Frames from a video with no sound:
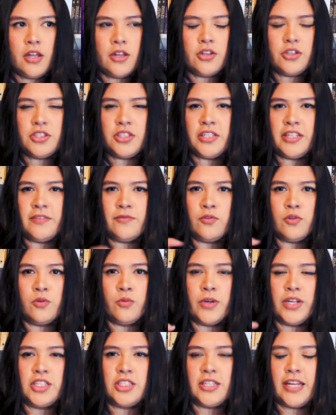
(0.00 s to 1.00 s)
There's an evil
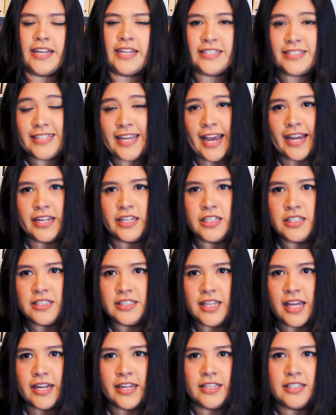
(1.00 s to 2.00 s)
witch like
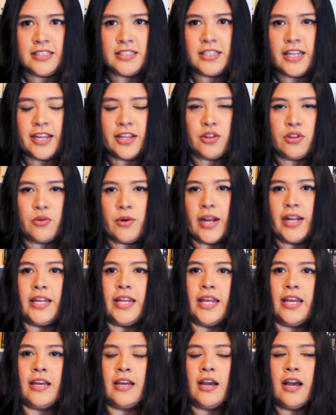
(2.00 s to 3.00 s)
antagonist that is like
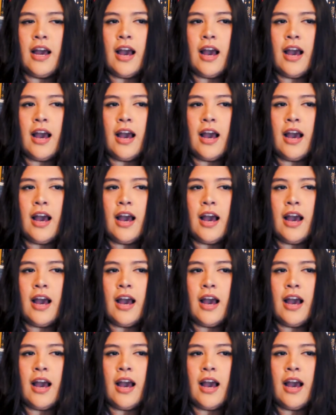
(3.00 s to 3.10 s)
threatening